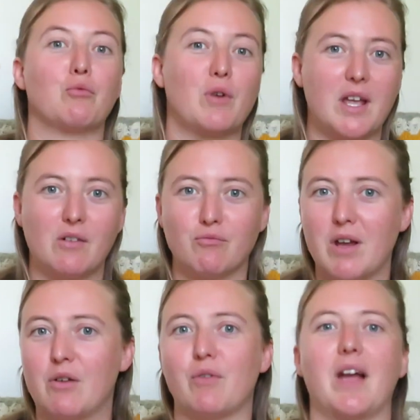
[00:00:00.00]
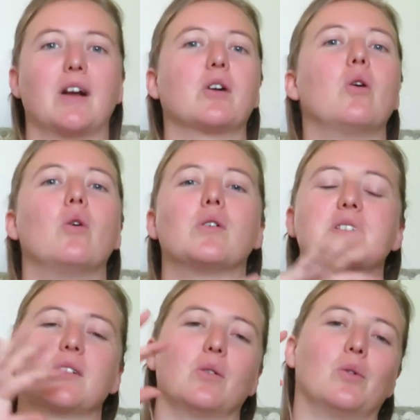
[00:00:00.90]
recreate a
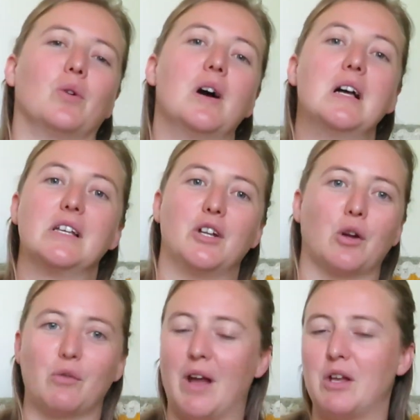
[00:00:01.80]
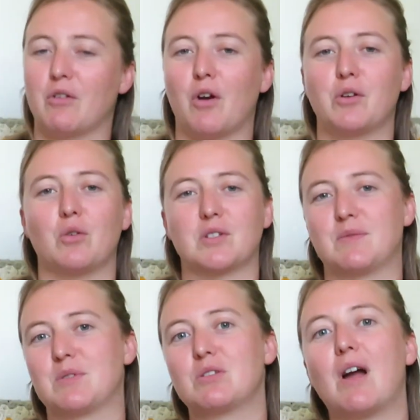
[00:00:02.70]
course, or create your own course
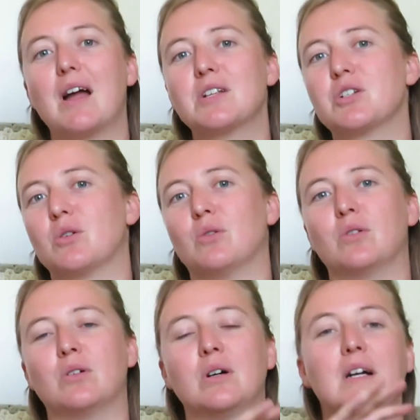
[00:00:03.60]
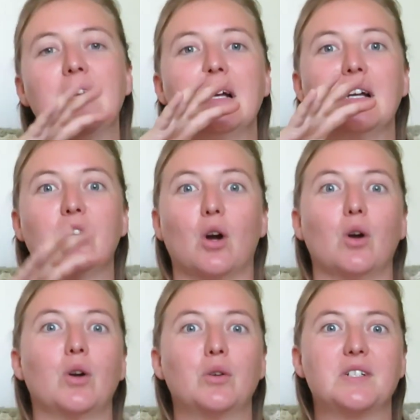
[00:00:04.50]
from scratch, or
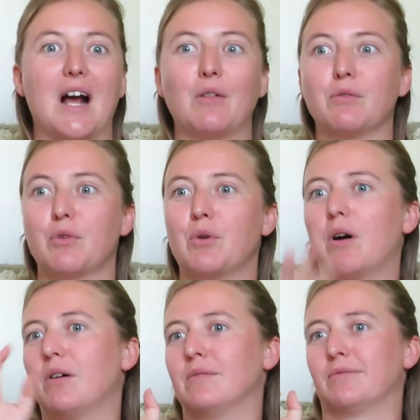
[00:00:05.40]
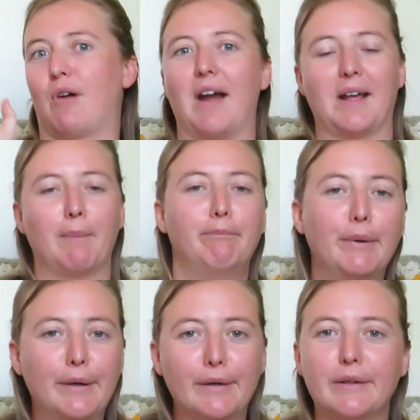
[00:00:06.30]
go down the route of writing a
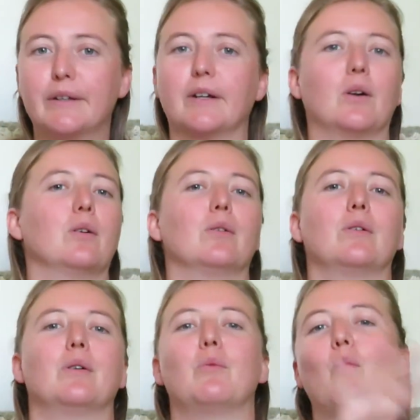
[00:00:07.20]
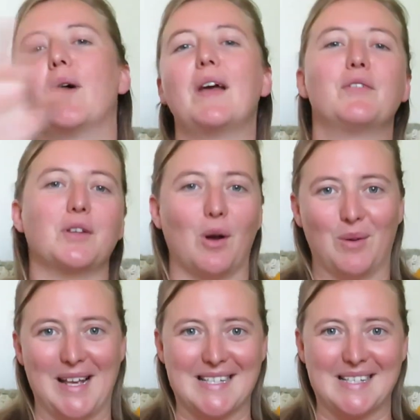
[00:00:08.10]
book, or whatever the
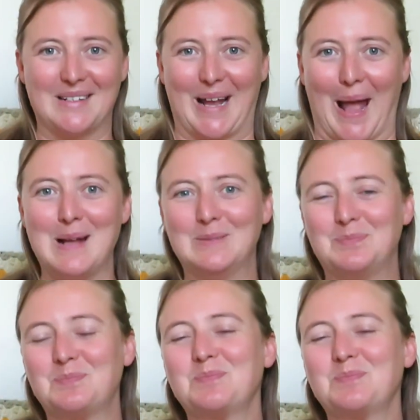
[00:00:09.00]
goal is, okay?